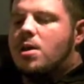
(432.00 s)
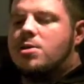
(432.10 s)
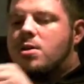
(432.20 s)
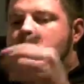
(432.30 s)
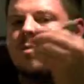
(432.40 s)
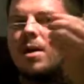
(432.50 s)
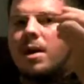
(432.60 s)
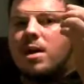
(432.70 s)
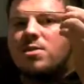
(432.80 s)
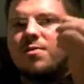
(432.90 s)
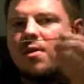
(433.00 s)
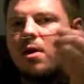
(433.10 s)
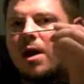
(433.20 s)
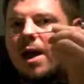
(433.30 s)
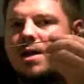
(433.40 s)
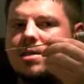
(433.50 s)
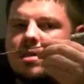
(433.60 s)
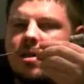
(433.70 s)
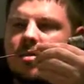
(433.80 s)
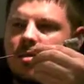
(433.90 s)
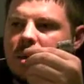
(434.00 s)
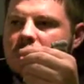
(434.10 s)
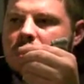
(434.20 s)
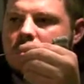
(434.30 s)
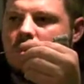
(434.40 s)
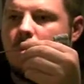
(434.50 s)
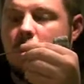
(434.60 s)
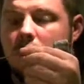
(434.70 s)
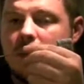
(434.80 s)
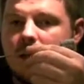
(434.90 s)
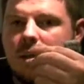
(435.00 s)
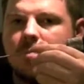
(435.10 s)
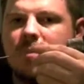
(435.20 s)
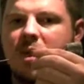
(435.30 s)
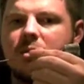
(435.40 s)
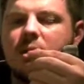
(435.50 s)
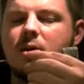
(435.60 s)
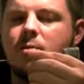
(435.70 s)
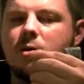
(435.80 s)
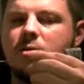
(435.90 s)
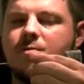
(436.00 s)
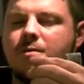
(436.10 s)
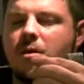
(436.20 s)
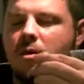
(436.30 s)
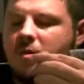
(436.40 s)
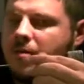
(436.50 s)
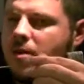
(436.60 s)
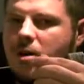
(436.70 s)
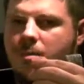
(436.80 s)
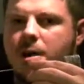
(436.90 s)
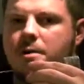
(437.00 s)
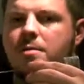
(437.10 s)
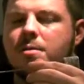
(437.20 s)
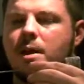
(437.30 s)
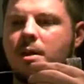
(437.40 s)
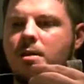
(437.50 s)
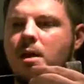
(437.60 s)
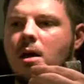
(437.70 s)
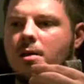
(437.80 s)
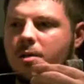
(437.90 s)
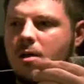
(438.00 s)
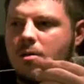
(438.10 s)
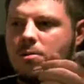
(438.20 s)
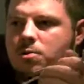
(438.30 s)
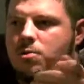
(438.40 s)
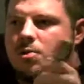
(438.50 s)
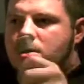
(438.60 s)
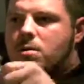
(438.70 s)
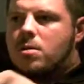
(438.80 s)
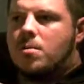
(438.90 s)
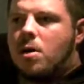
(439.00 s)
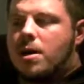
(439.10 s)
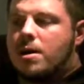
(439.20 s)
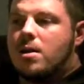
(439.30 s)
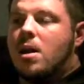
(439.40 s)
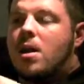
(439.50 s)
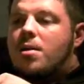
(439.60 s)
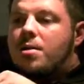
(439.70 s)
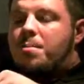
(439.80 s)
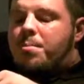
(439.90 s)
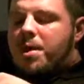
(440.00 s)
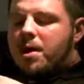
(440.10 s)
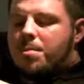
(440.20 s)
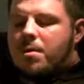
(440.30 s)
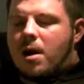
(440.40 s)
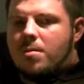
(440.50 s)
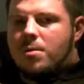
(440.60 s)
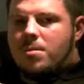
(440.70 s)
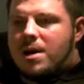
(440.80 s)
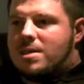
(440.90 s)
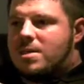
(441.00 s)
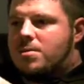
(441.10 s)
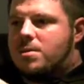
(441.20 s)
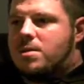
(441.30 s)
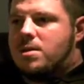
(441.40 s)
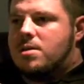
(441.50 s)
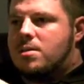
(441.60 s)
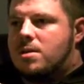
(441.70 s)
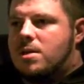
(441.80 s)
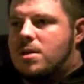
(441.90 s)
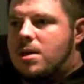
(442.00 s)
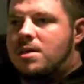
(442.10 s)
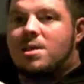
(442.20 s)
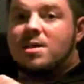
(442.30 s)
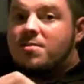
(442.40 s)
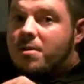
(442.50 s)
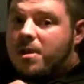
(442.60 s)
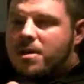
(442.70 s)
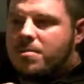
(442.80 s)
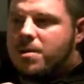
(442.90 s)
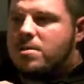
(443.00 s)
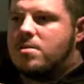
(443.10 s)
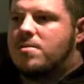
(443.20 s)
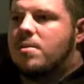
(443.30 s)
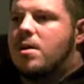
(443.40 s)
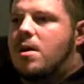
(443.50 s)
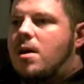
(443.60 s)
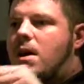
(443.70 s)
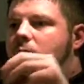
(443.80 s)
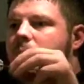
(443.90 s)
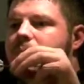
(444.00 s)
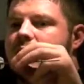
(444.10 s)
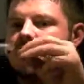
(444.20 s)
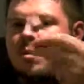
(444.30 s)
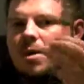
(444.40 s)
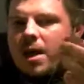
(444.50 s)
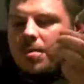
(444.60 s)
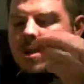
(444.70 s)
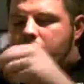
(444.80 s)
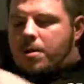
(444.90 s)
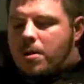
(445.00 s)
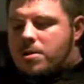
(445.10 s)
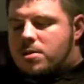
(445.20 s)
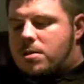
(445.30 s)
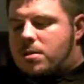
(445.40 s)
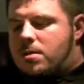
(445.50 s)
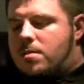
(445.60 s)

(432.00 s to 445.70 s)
So as far as this working, I think it works far, far better than the other tools that are on the market. The big problem I see with this is that it's very expensive. These are all handmade parts.